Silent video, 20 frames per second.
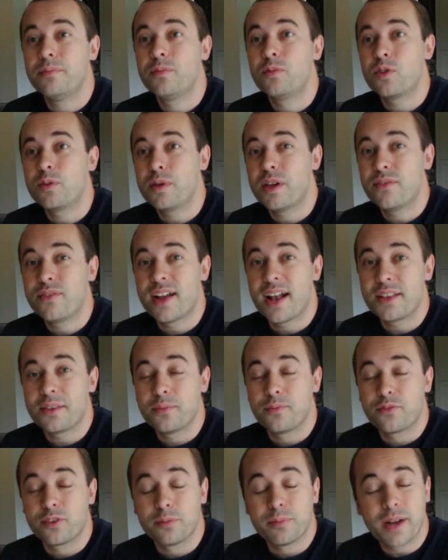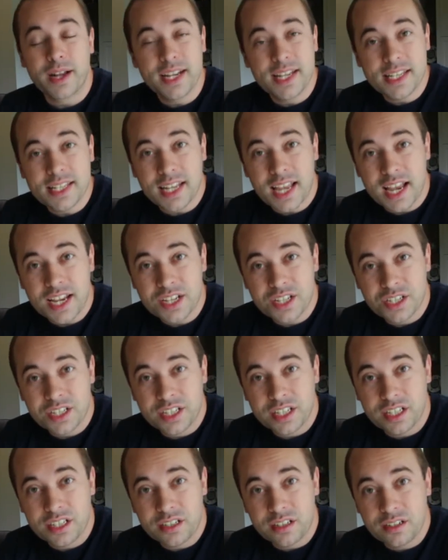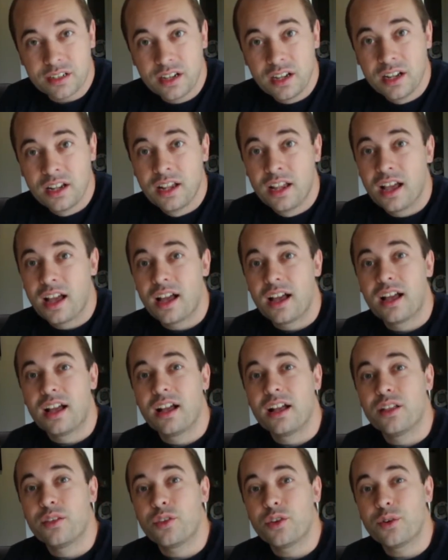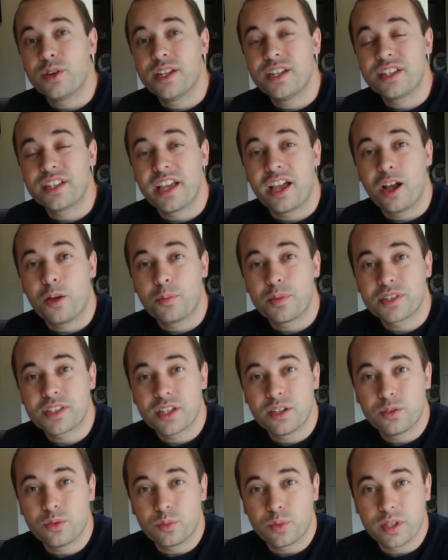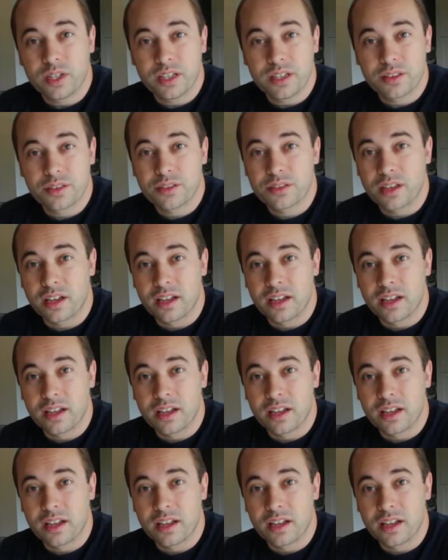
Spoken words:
We may have had them for buddies last year. They're in to help us out with